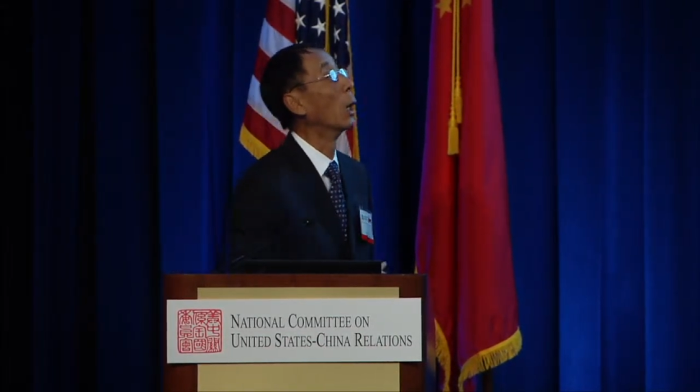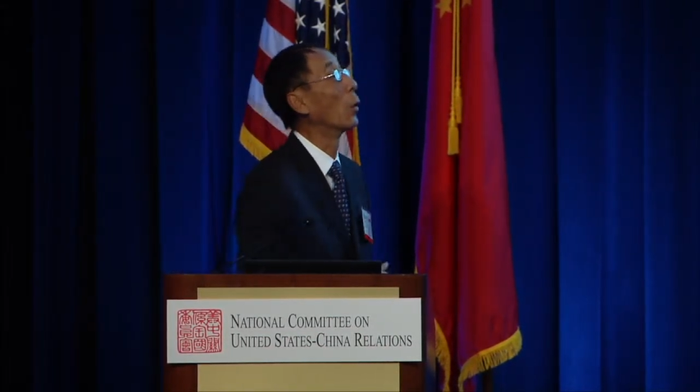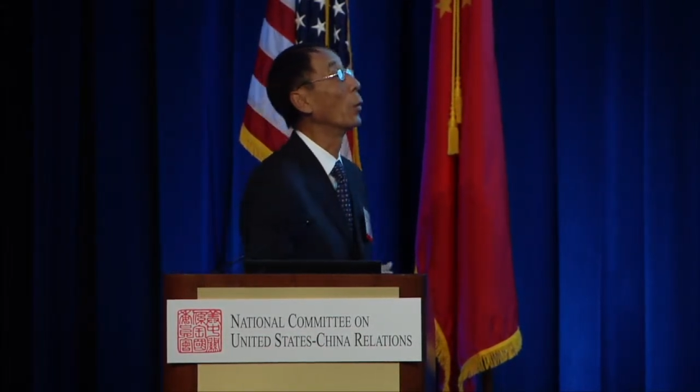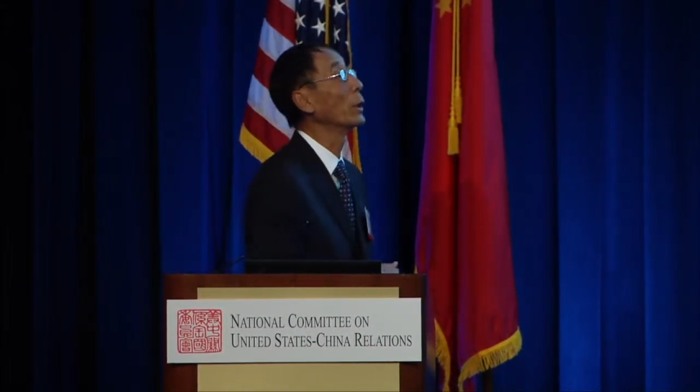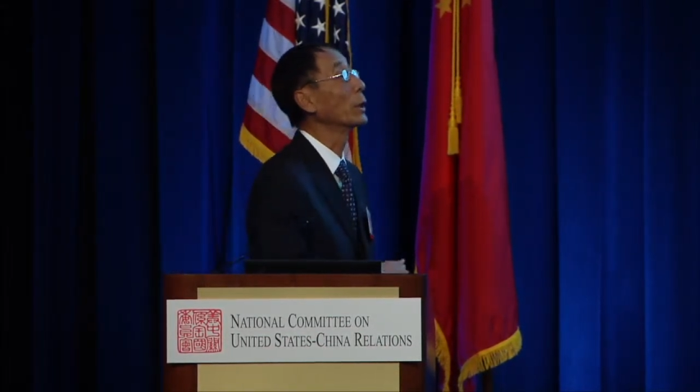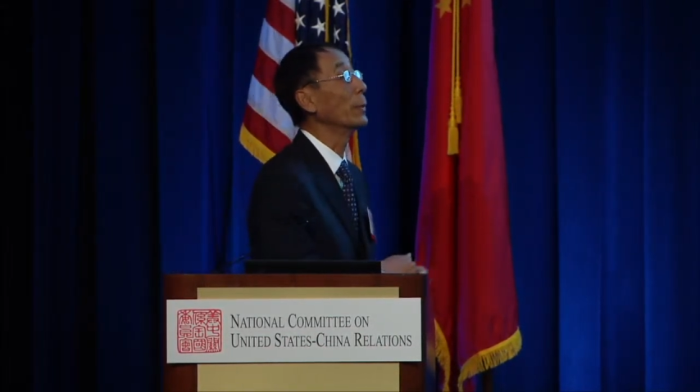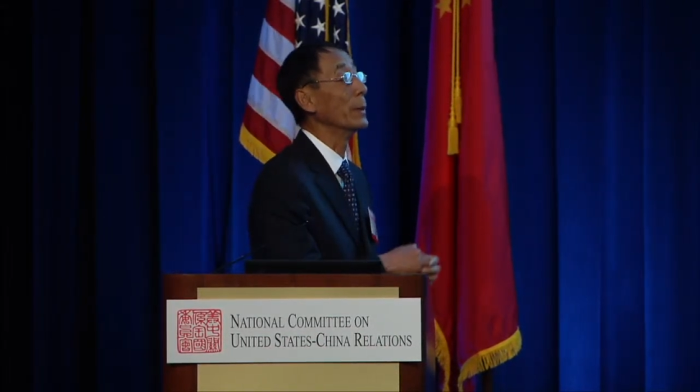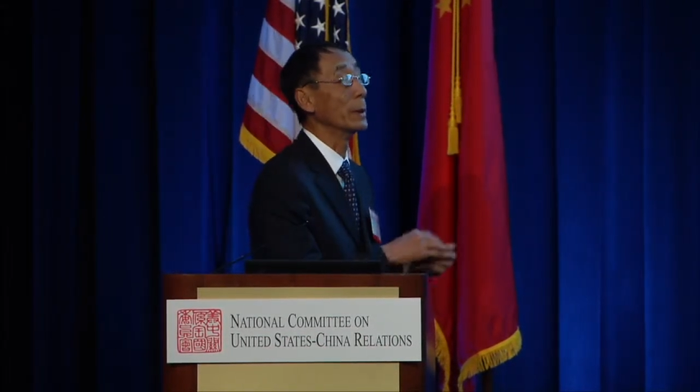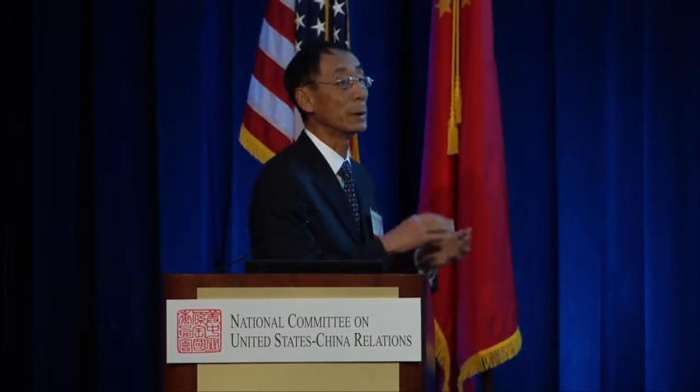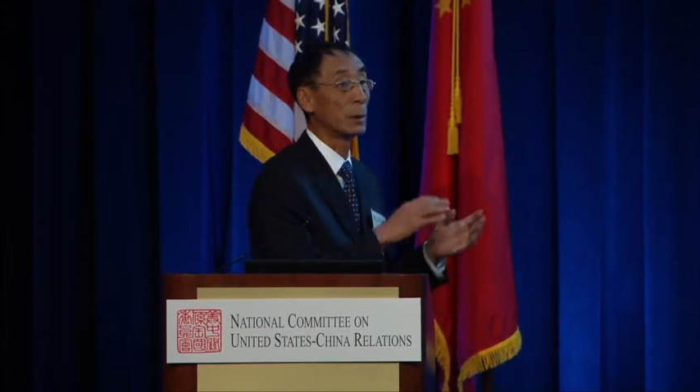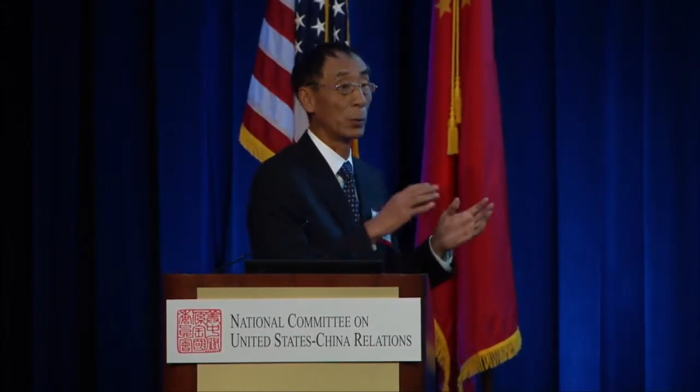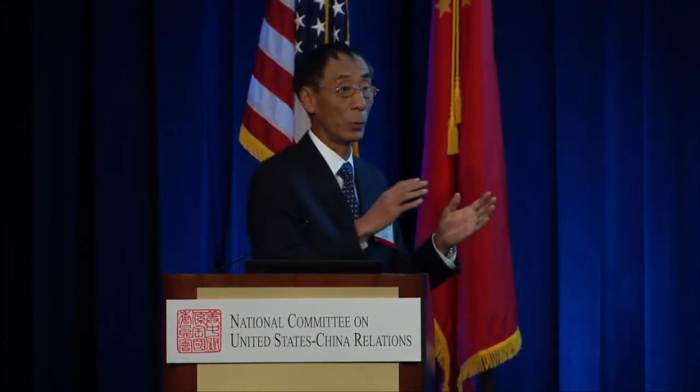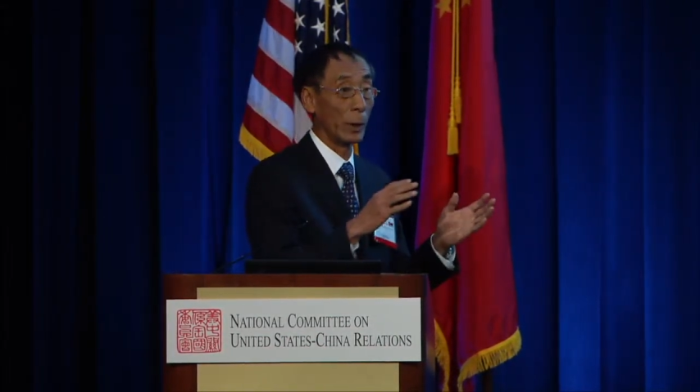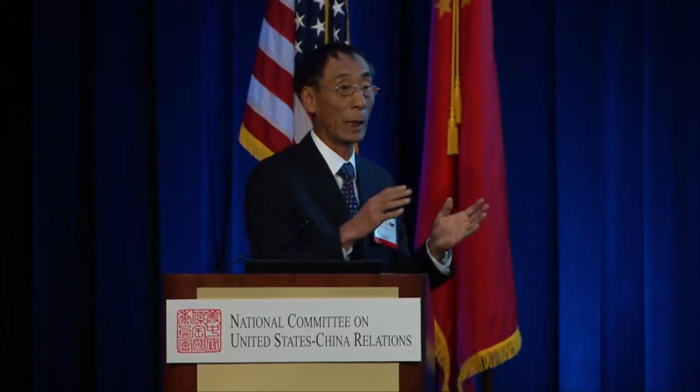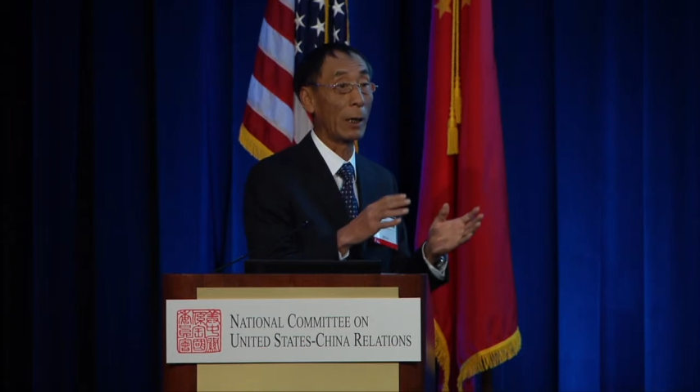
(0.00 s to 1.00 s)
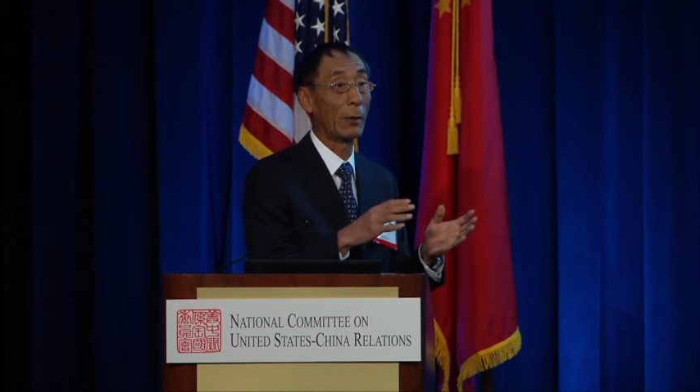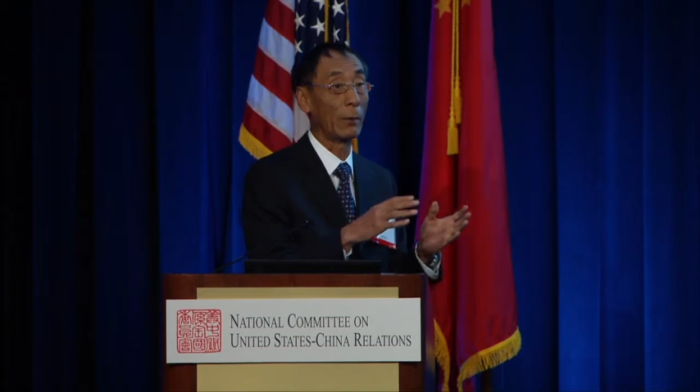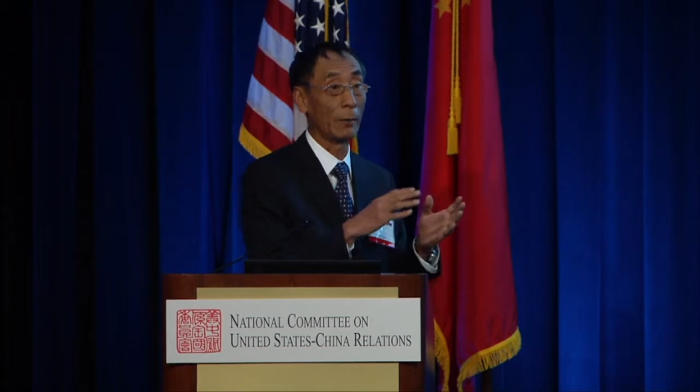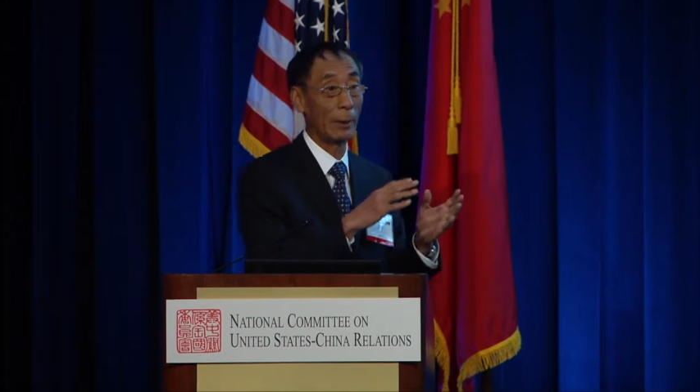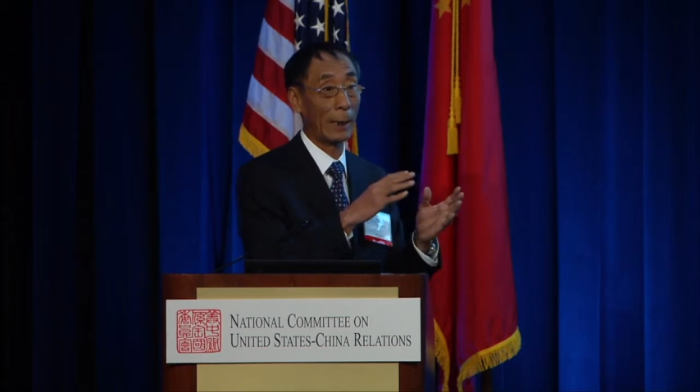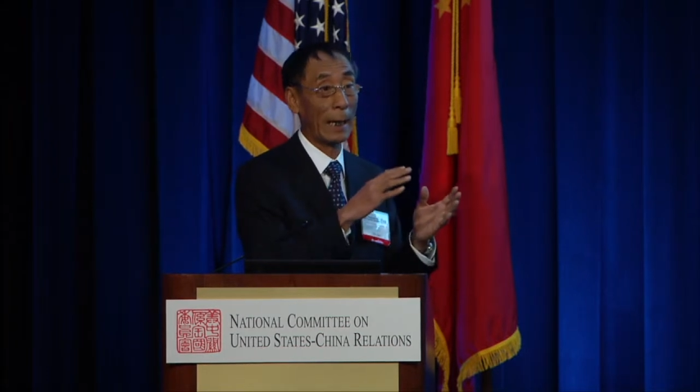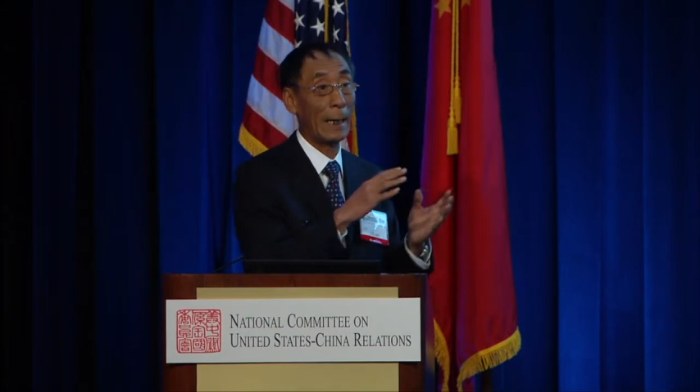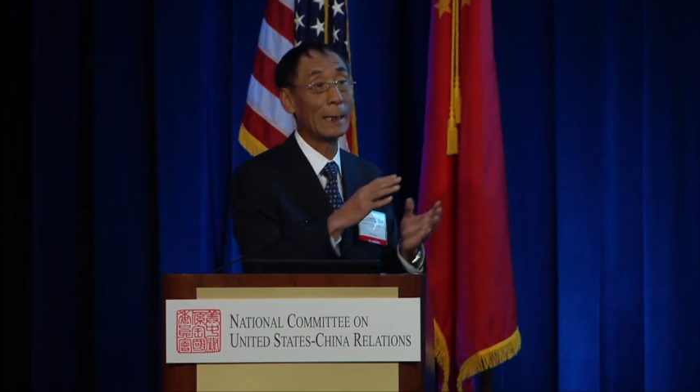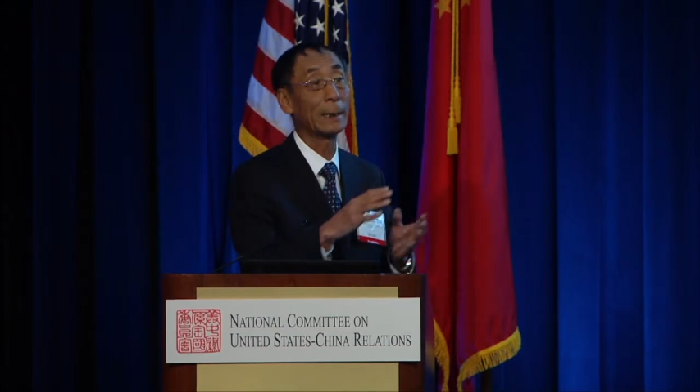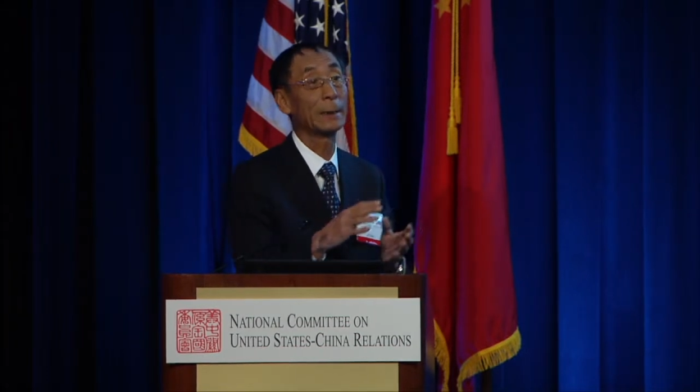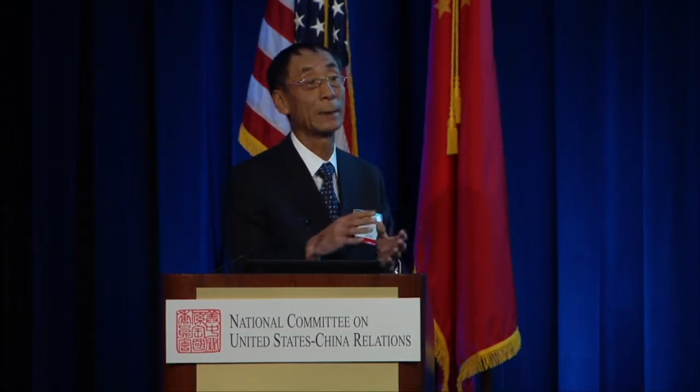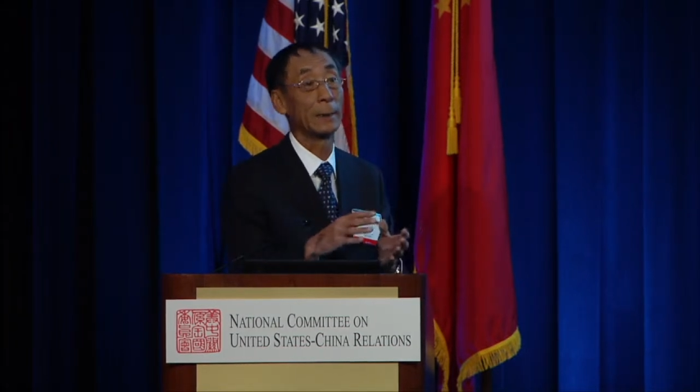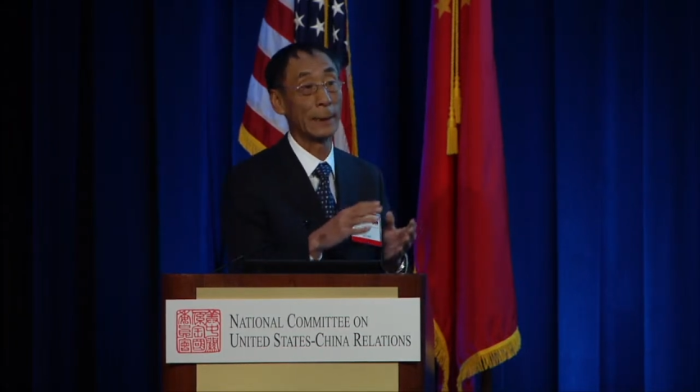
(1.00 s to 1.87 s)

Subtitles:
which means we have less